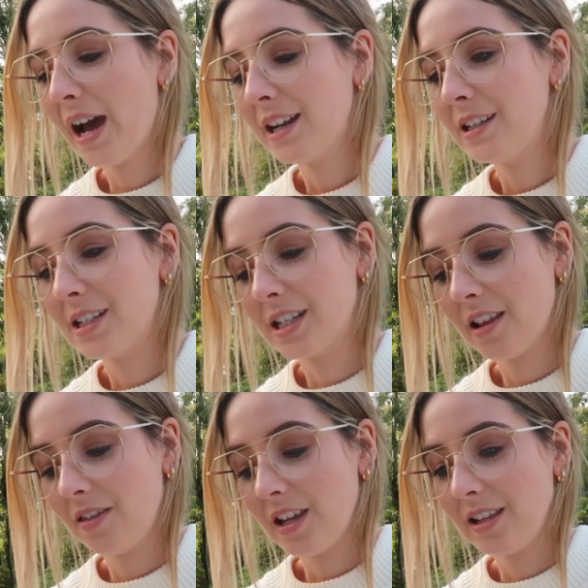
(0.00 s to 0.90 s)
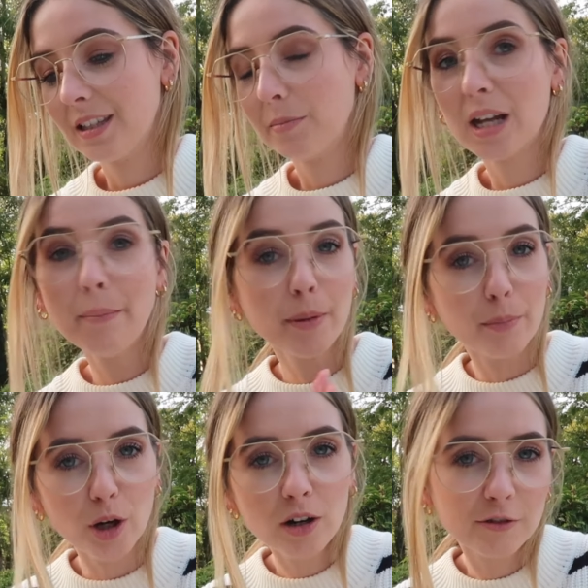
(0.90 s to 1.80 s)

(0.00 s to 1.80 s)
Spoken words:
And the September book,